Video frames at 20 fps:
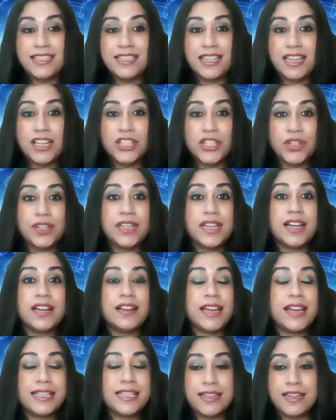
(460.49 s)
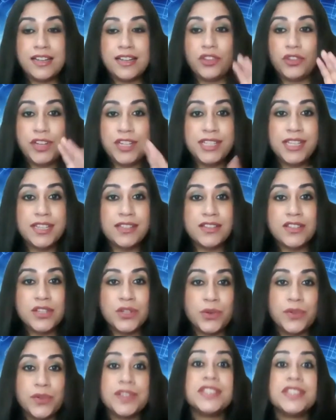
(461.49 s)
uh, Julia. Excellent. Three success
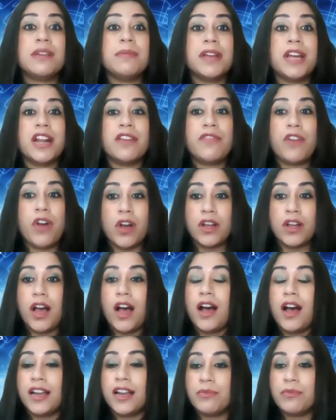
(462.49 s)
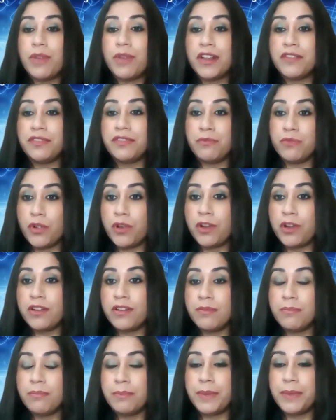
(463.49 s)
stories coming out of Hong Kong, and one of them
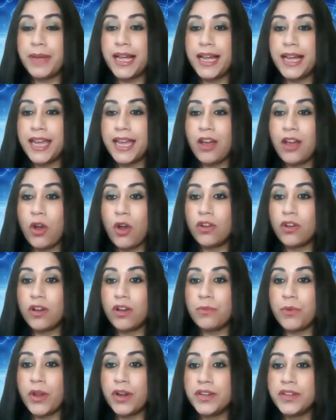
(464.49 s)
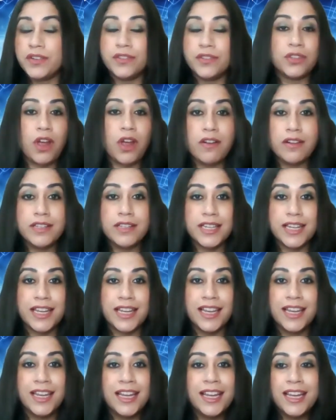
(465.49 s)
won by Hong Kong Monetary
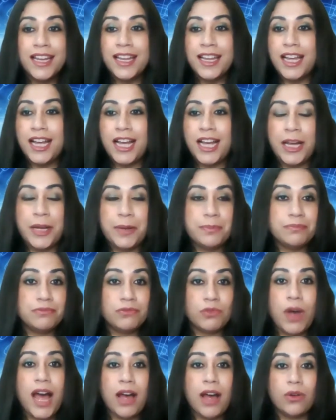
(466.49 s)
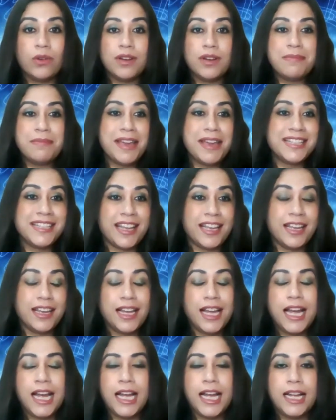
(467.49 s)
Authority. Mm. Um, wow, amazing.
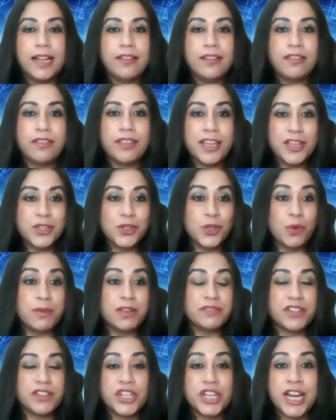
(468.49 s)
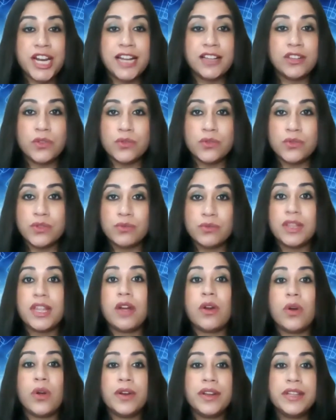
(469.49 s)
Uh, thank you so much for sharing those with
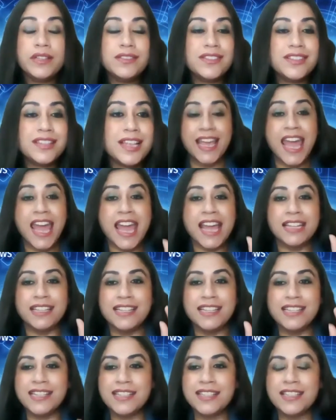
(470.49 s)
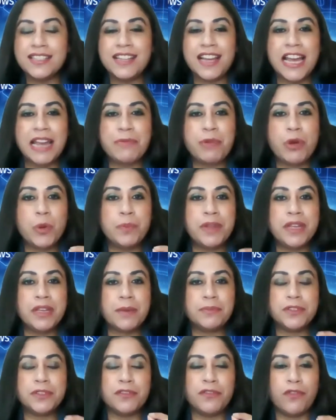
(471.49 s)
our audience. This is the time opening
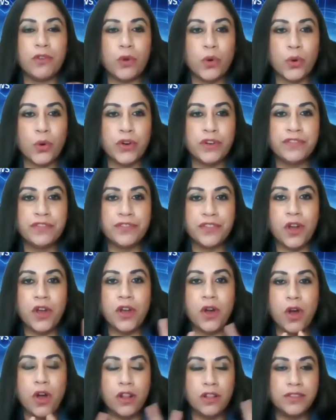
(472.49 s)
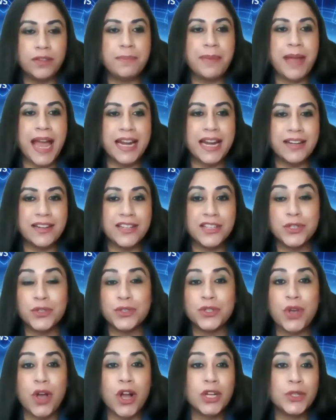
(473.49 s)
up the floor for all the panelists
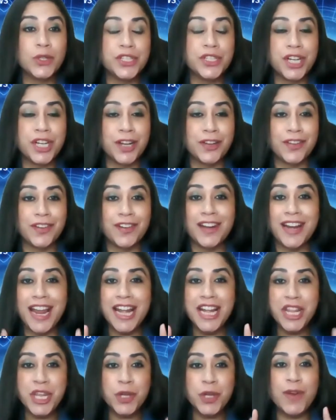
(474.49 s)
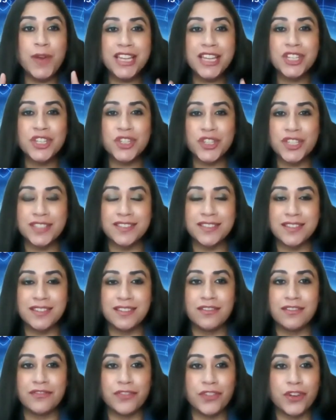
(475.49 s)
to talk to each other. Any question
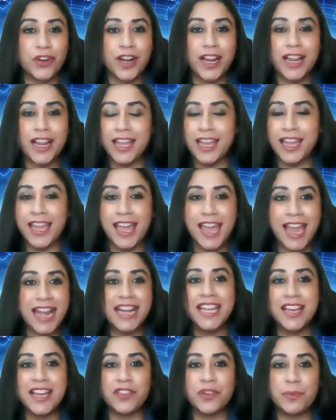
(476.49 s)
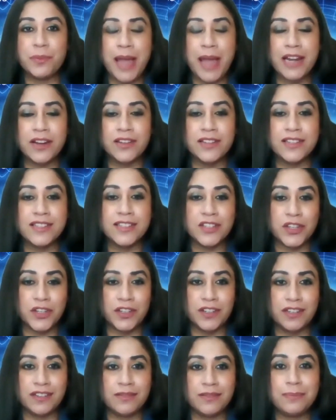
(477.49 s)
for any other panelist
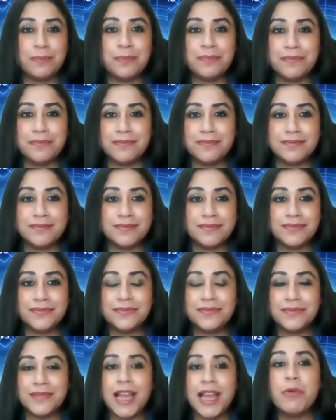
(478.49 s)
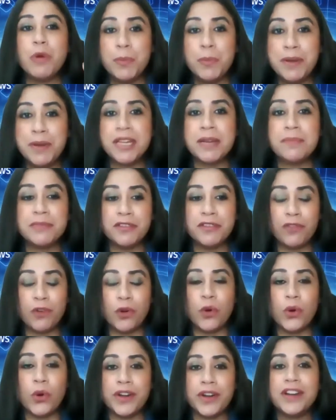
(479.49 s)
here? I'm opening up the
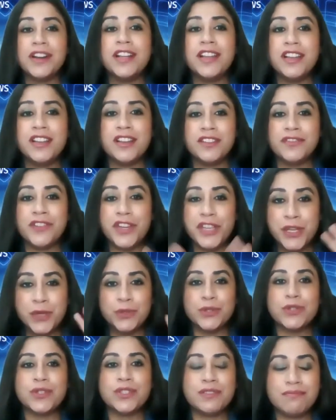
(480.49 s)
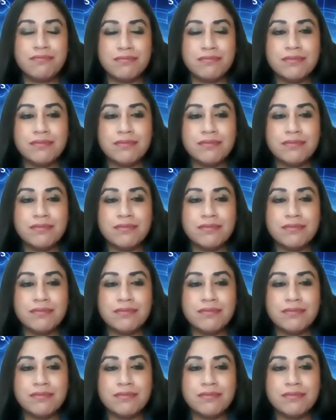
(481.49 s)
floor for you to,